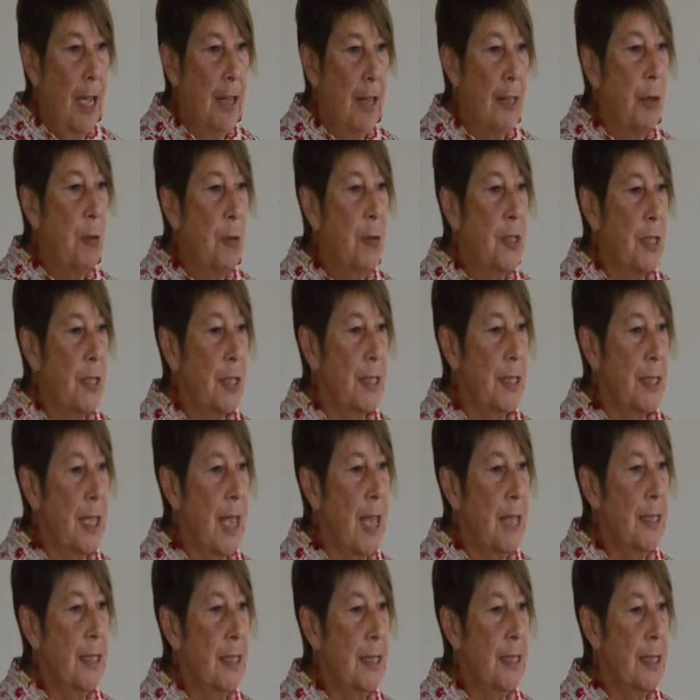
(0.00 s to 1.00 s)
there was a
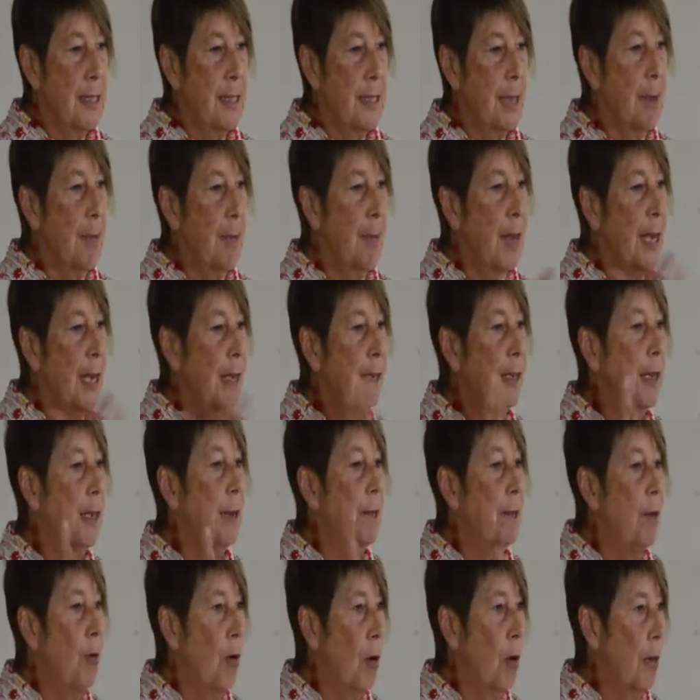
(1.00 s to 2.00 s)
sense among
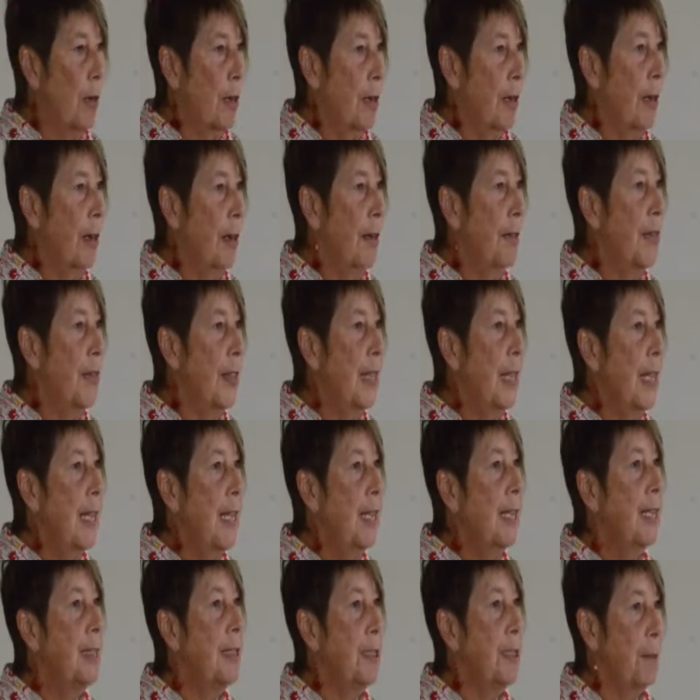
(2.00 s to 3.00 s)
more of the
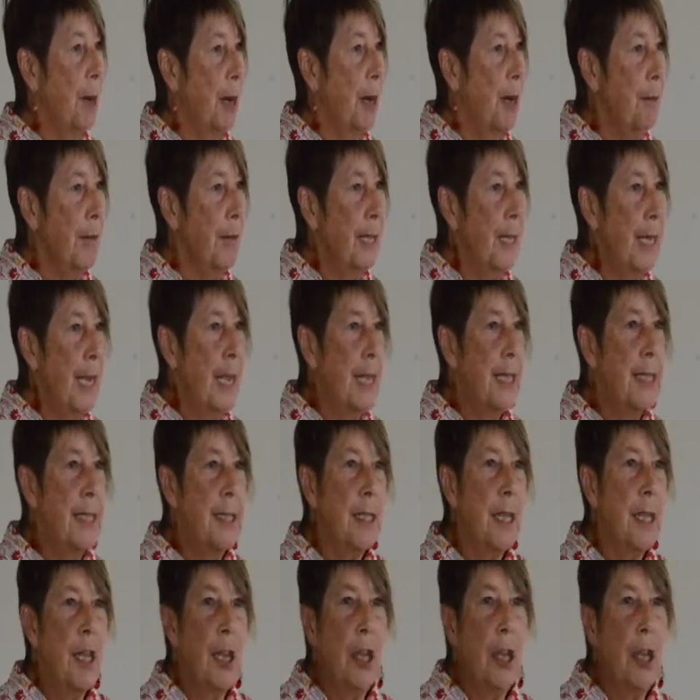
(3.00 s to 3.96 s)
department heads